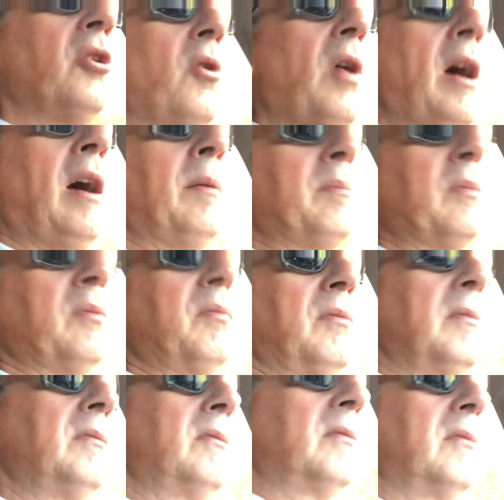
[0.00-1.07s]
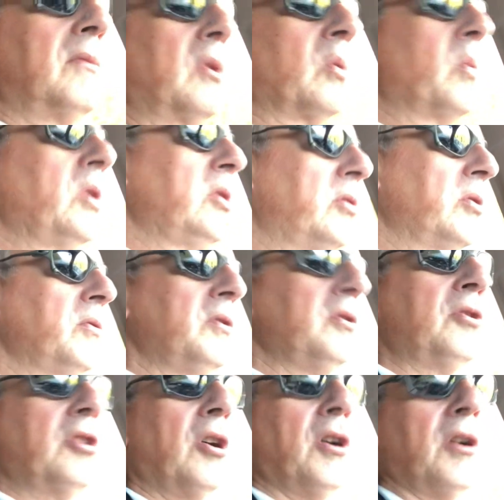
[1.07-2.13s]
I'm the real dude in
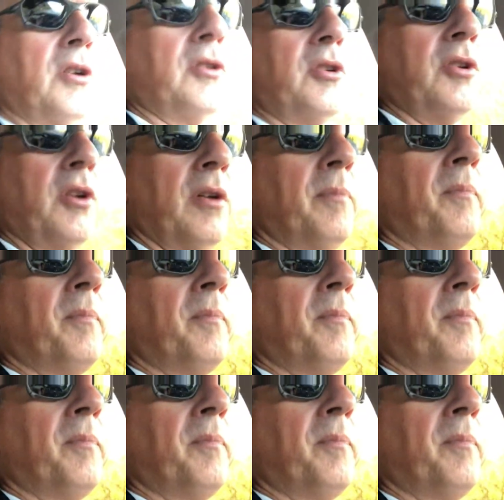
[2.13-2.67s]
charge, and